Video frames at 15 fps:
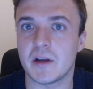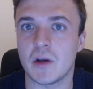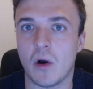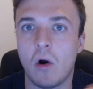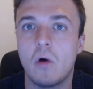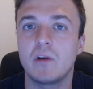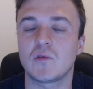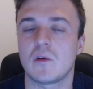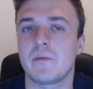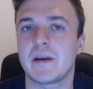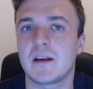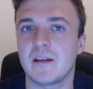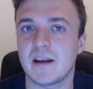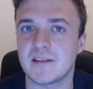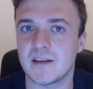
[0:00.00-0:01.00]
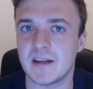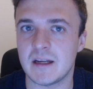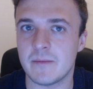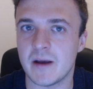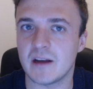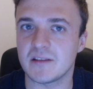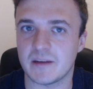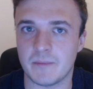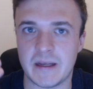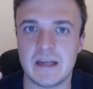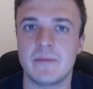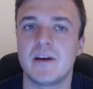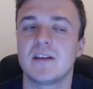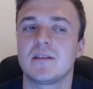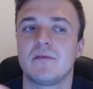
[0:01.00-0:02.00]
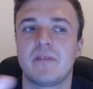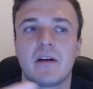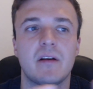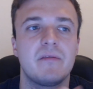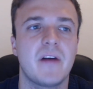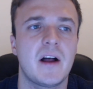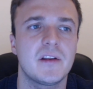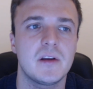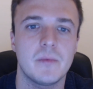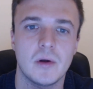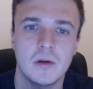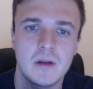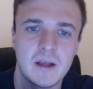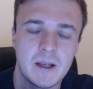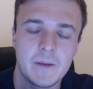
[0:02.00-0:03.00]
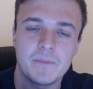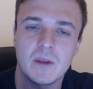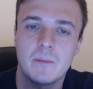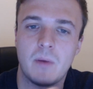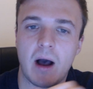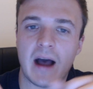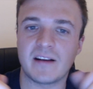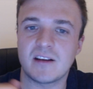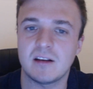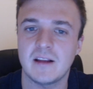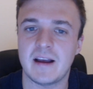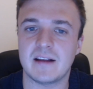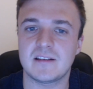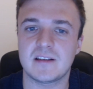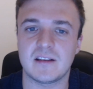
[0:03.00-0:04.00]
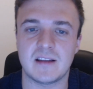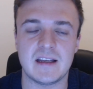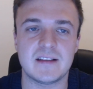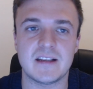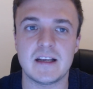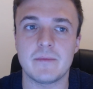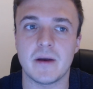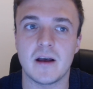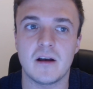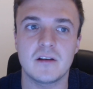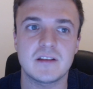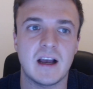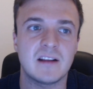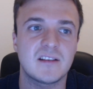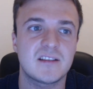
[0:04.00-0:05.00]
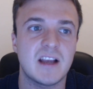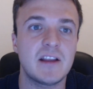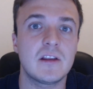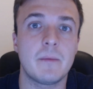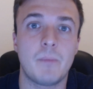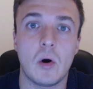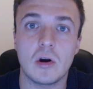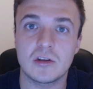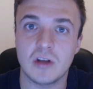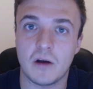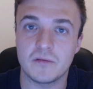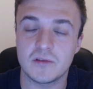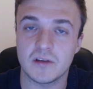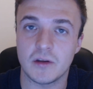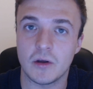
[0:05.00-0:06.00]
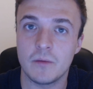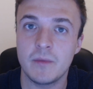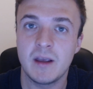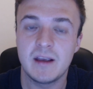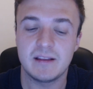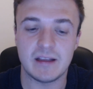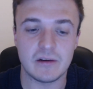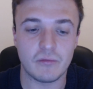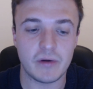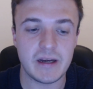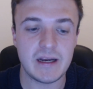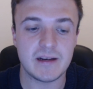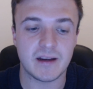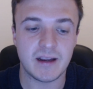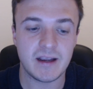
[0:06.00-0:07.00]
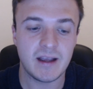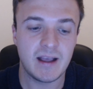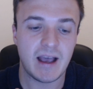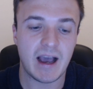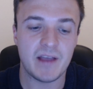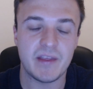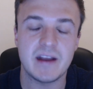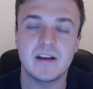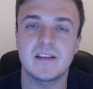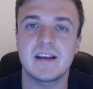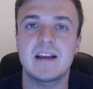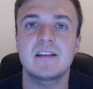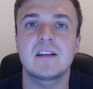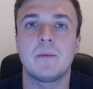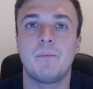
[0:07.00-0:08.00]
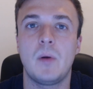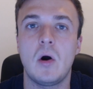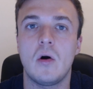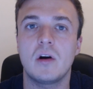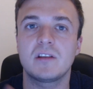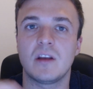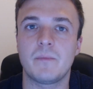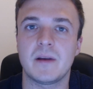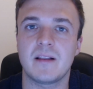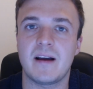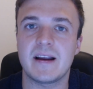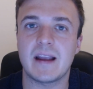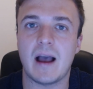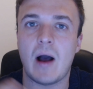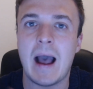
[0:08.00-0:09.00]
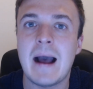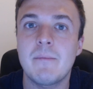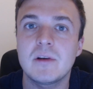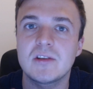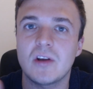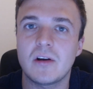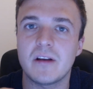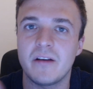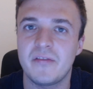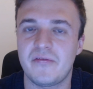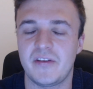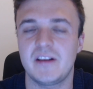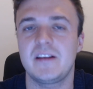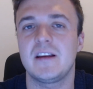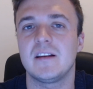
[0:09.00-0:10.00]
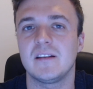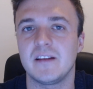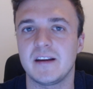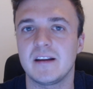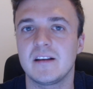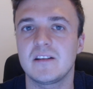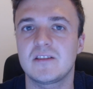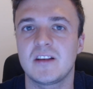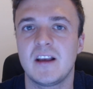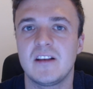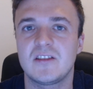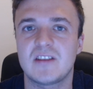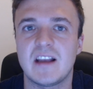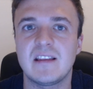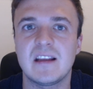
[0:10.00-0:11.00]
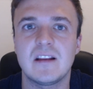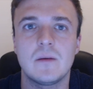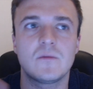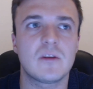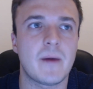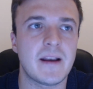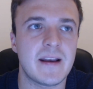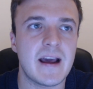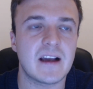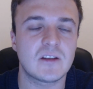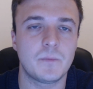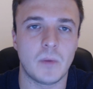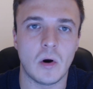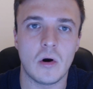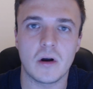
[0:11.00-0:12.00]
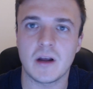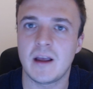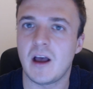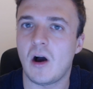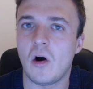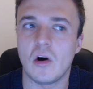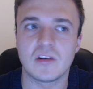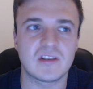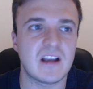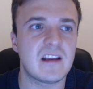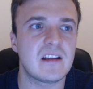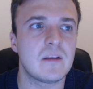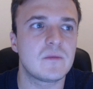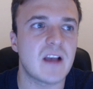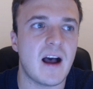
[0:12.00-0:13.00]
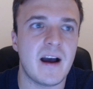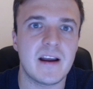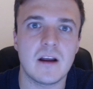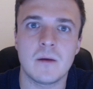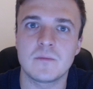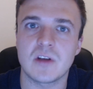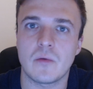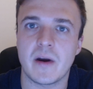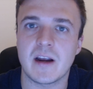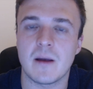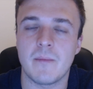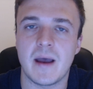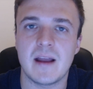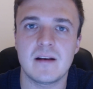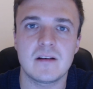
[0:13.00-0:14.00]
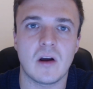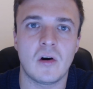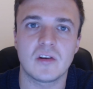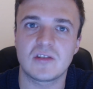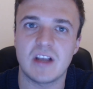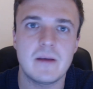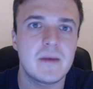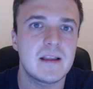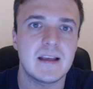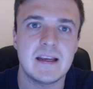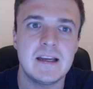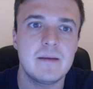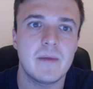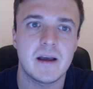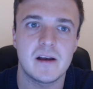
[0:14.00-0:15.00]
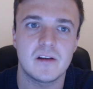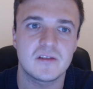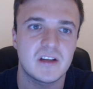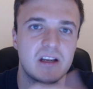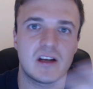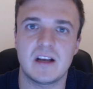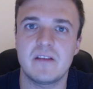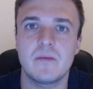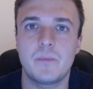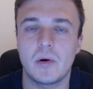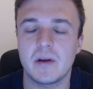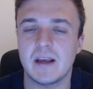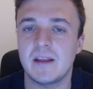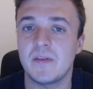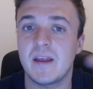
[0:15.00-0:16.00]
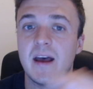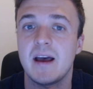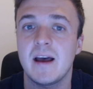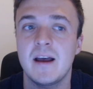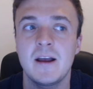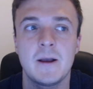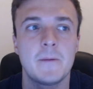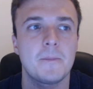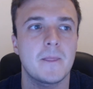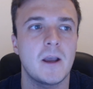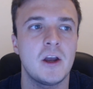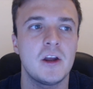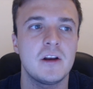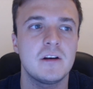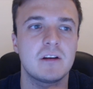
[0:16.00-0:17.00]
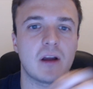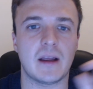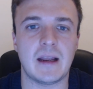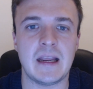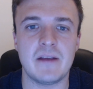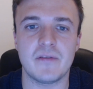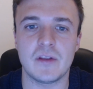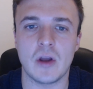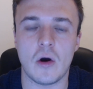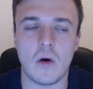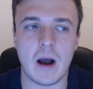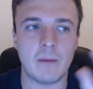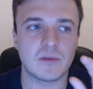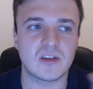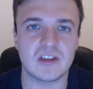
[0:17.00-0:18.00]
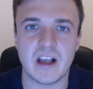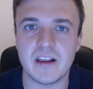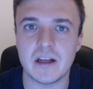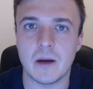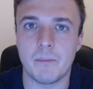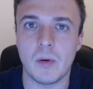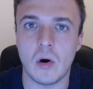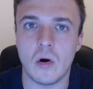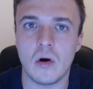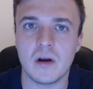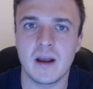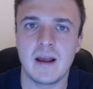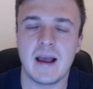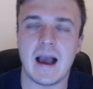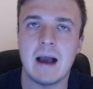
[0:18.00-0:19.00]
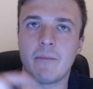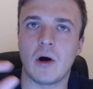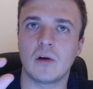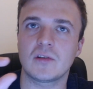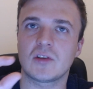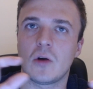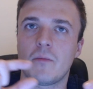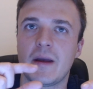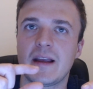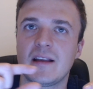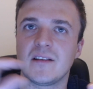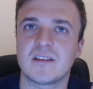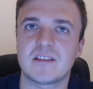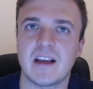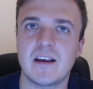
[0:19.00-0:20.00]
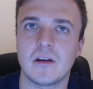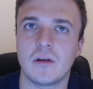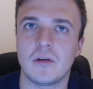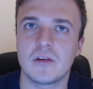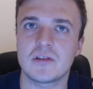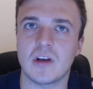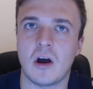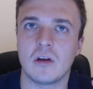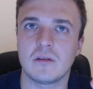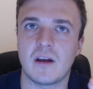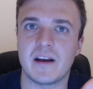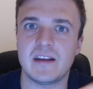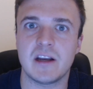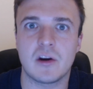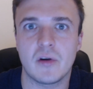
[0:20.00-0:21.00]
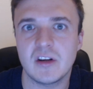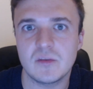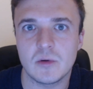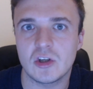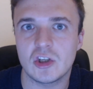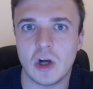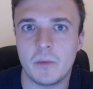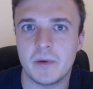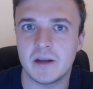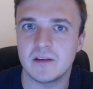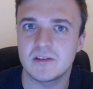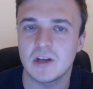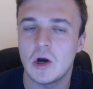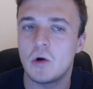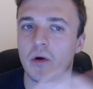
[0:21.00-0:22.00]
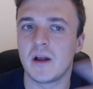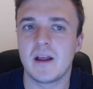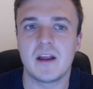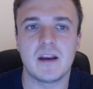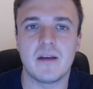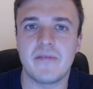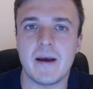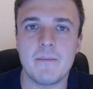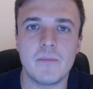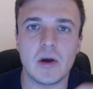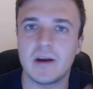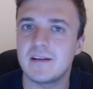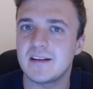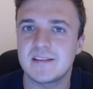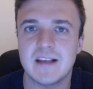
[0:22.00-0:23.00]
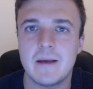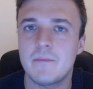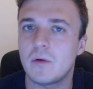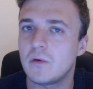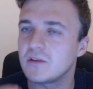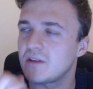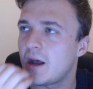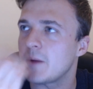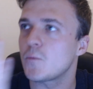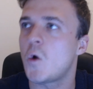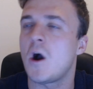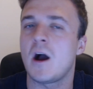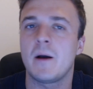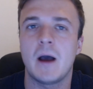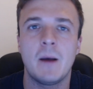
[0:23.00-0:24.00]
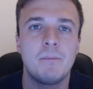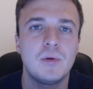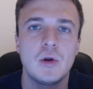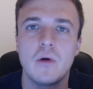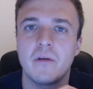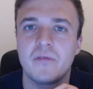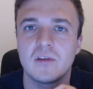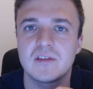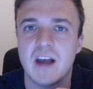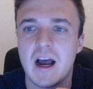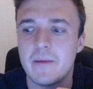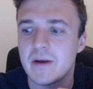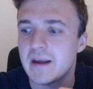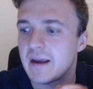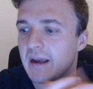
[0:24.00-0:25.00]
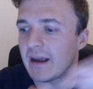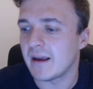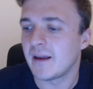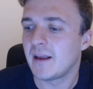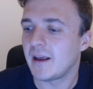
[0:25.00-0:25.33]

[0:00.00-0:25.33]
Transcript: You always want to be collecting emails. Emails are very valuable. But I'd collect these emails, I'd send the books off to them, they'd read it, and then at the end of the book, there'd be like Amazon affiliate links, sending them to my next book, or sending them to items I recommend, or same in the emails. Like you could even put it in there. And even though I'm selling a book, I'm also making sales on like your Christmas shopping. So November and December was like, wow, a beautiful time of year.